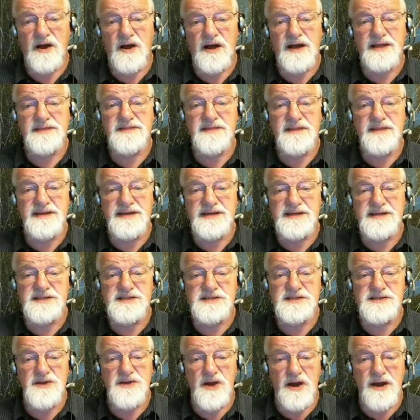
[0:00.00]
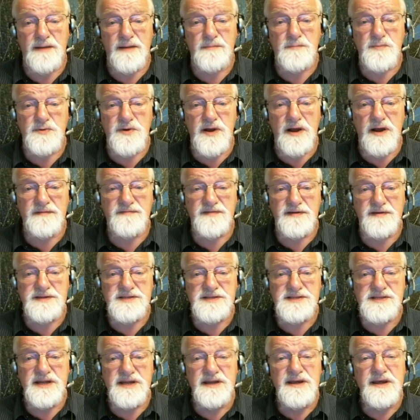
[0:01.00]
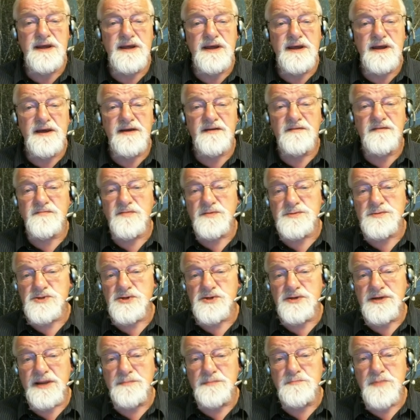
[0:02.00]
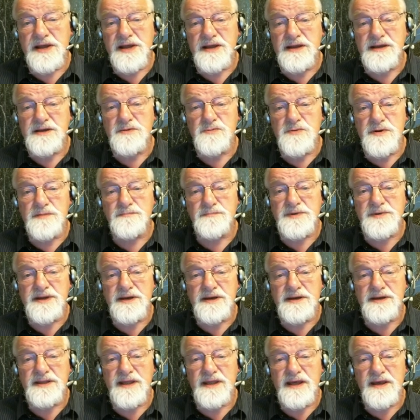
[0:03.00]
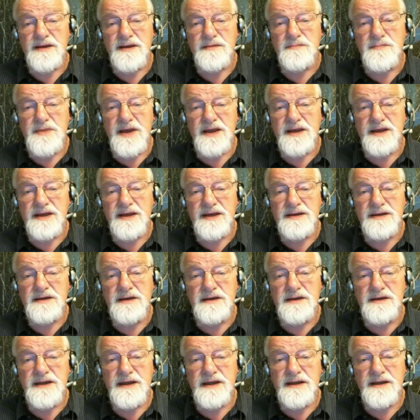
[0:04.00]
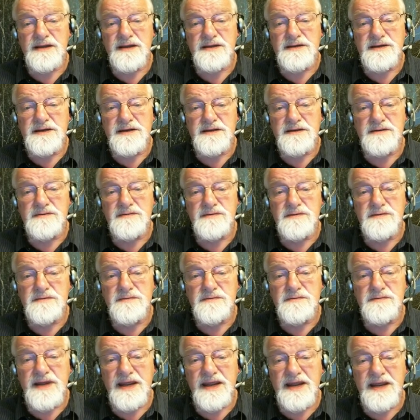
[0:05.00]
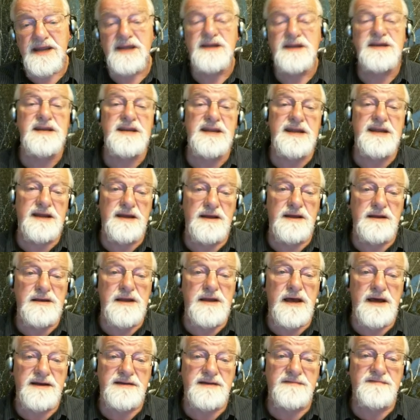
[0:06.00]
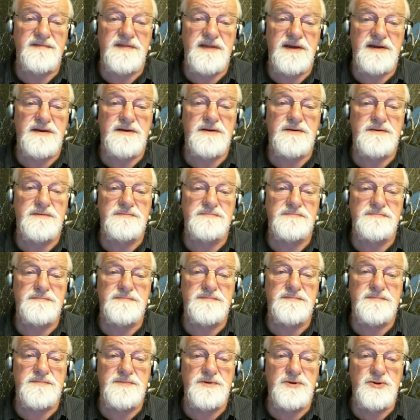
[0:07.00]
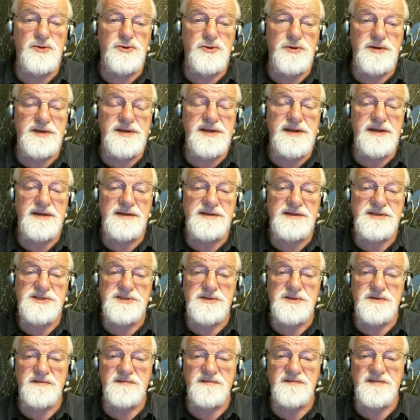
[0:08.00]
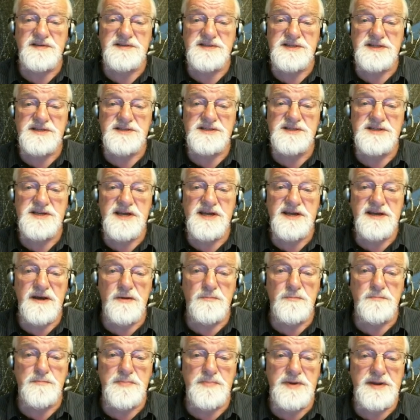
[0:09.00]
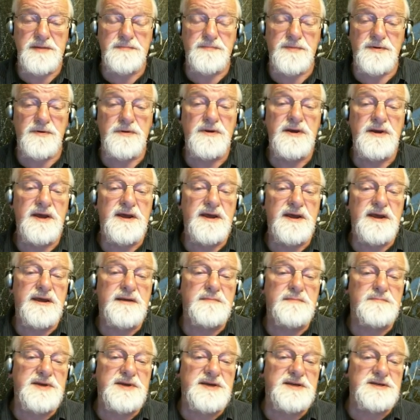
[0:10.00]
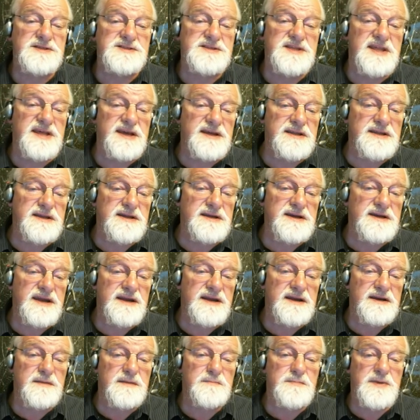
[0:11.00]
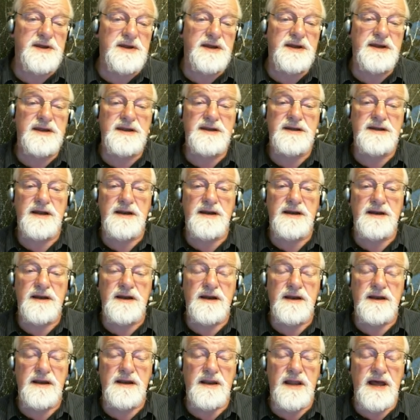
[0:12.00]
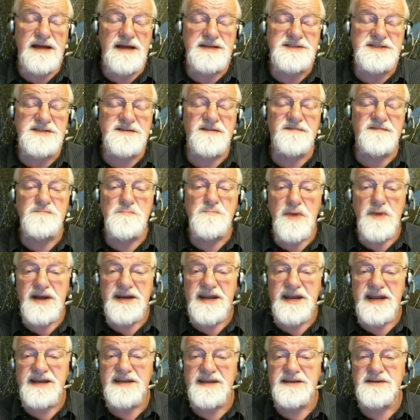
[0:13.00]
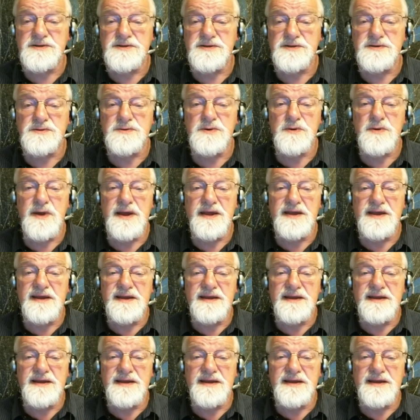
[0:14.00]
on these nonprofits virtually bankrupting them and and ending a lot of their good services to help people because they then had to pay lots of money to